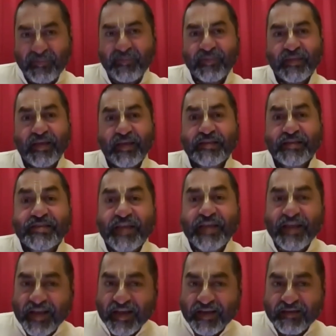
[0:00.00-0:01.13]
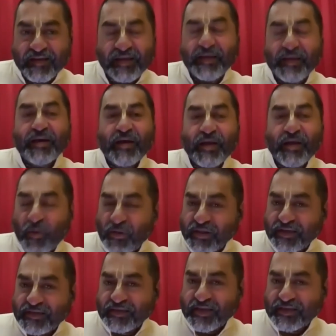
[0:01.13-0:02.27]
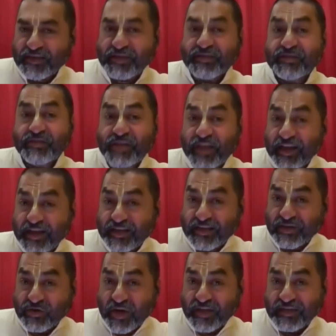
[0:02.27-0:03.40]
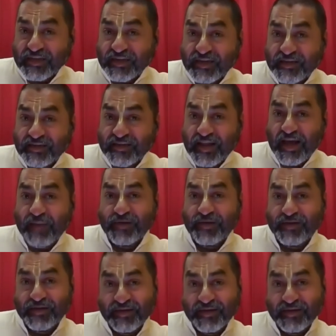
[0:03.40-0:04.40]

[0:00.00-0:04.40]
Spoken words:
Yes, stealing and all these things. Stealing is a transcendental habit.